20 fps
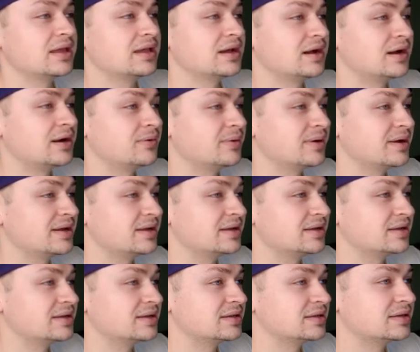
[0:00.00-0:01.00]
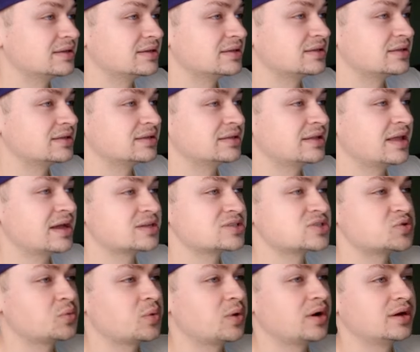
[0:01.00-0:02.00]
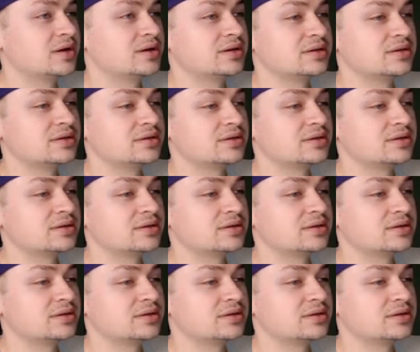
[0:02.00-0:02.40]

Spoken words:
All right, next one,